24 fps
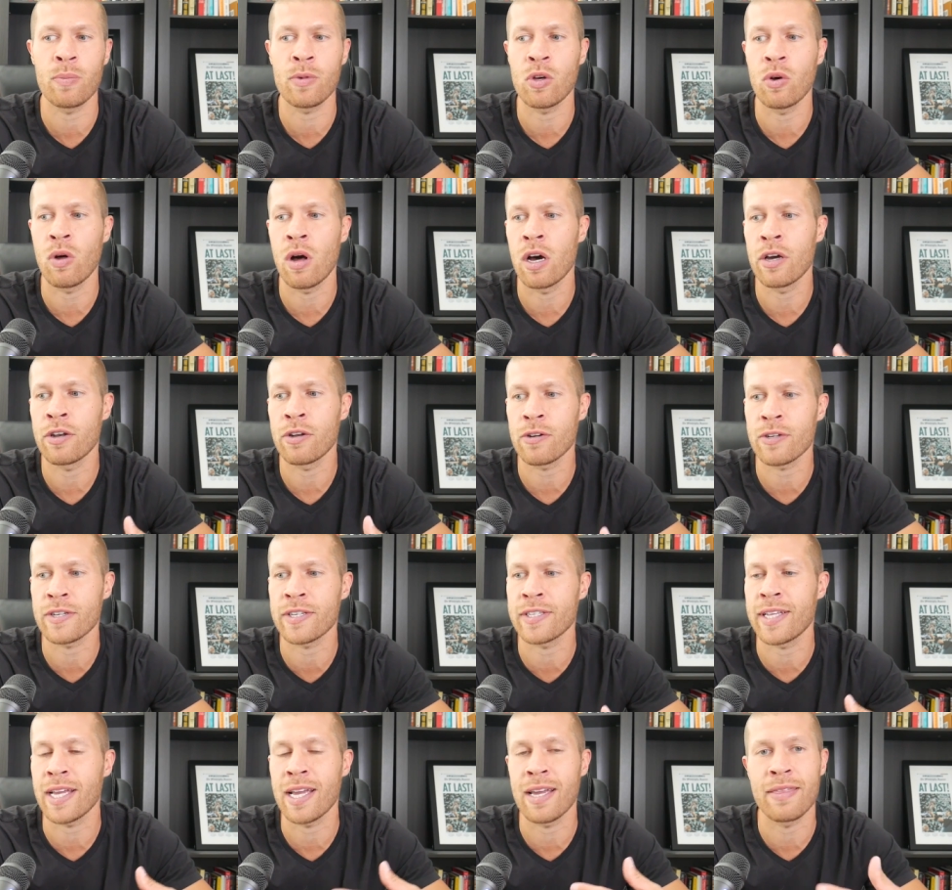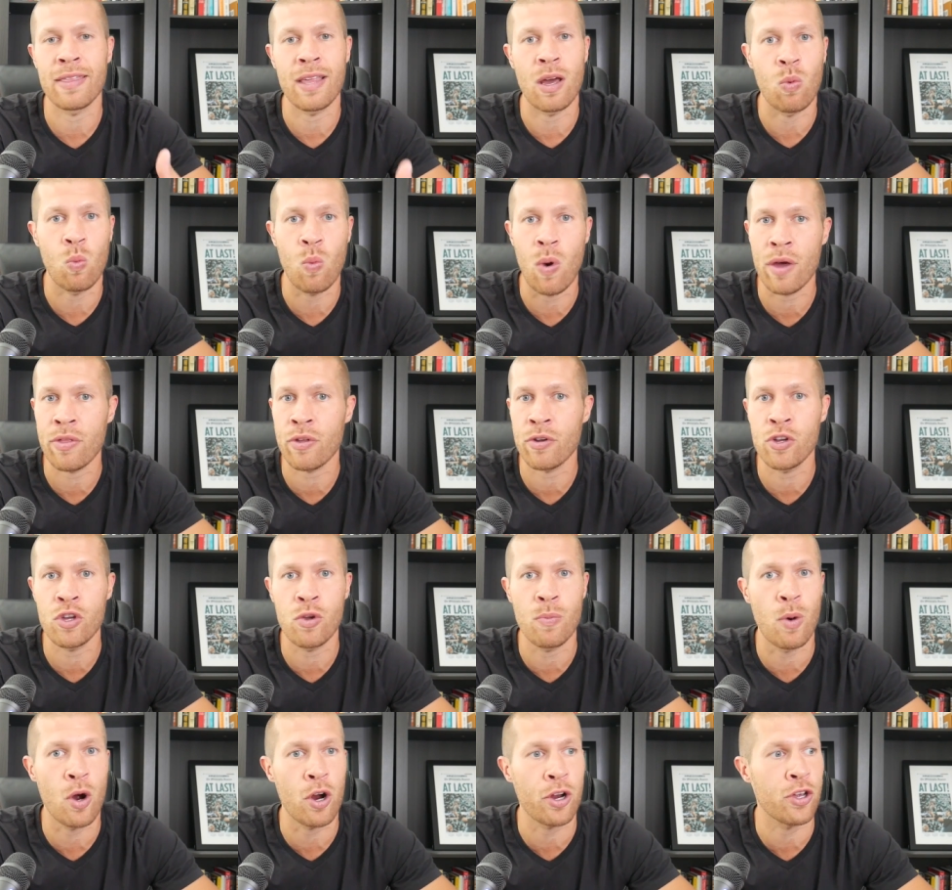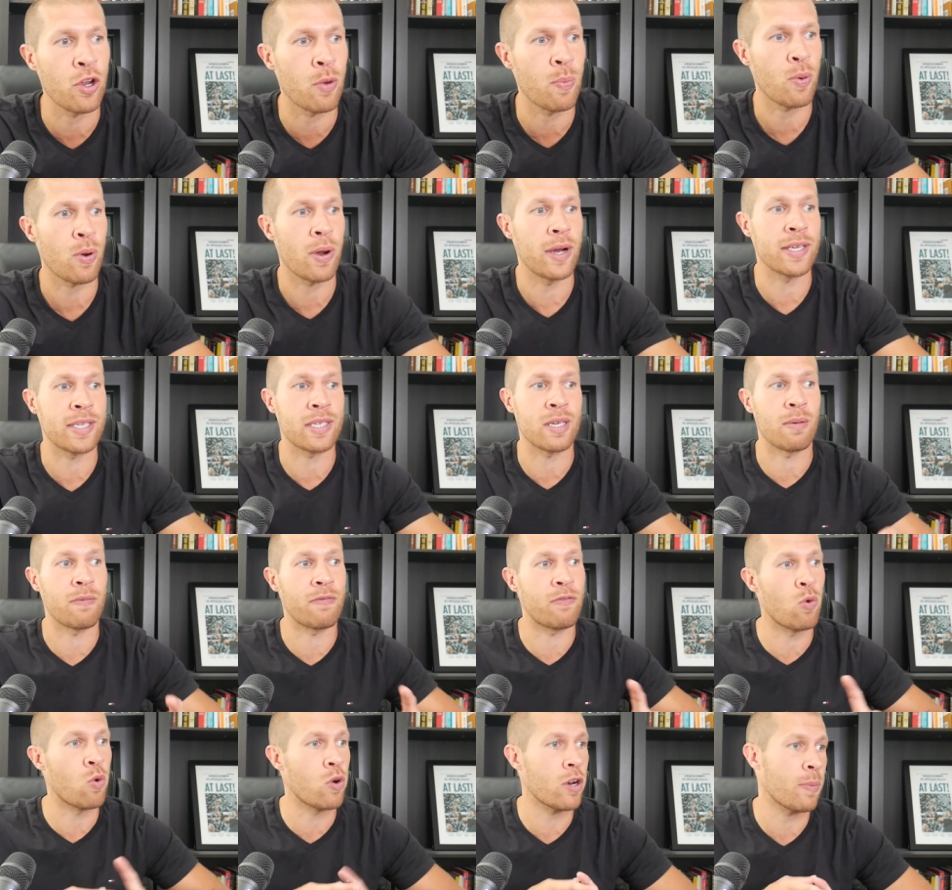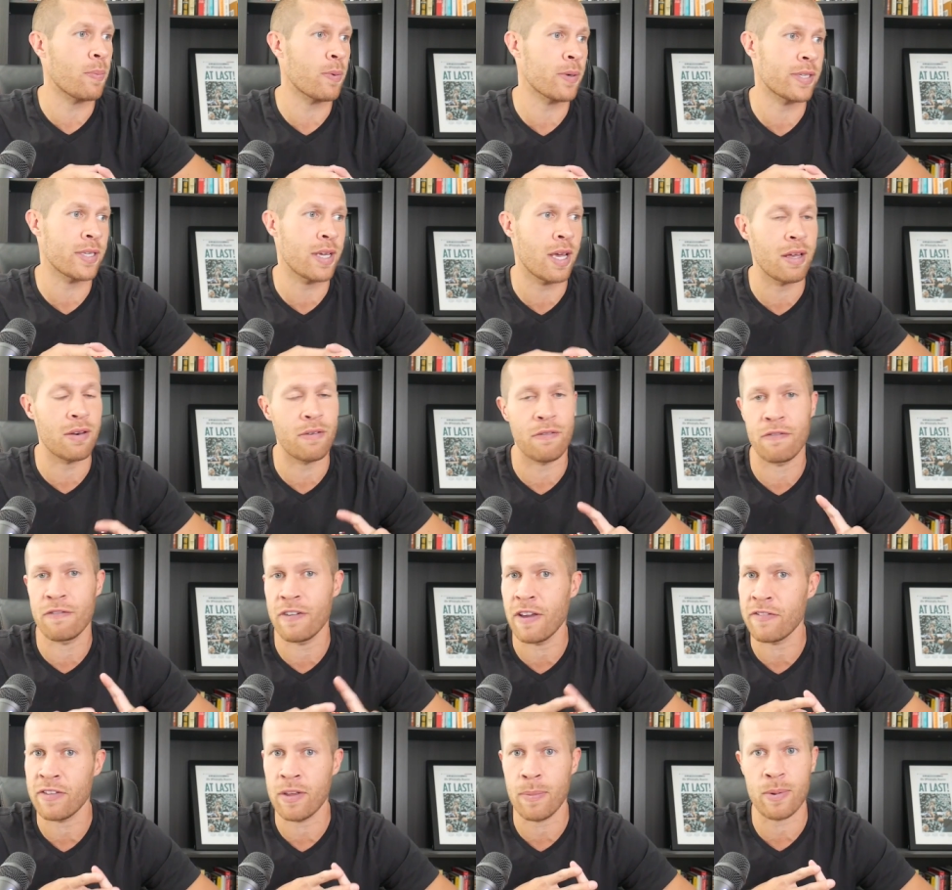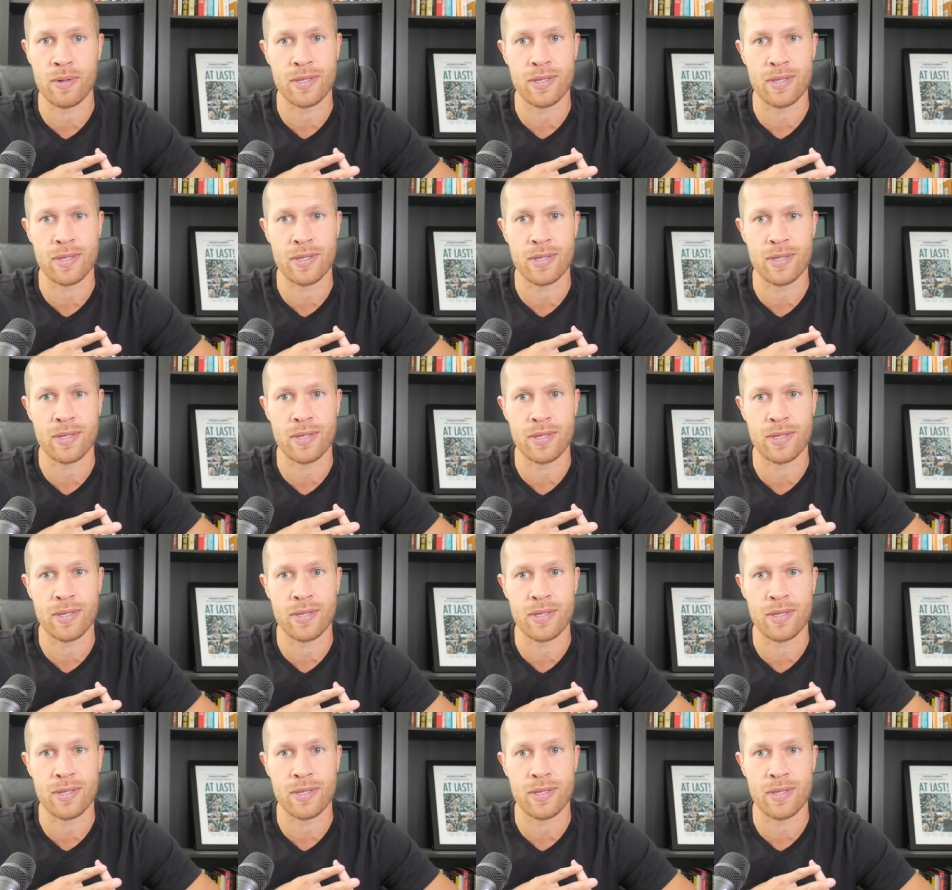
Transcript: you'll understand that whether you mark your price up 40%, 50%,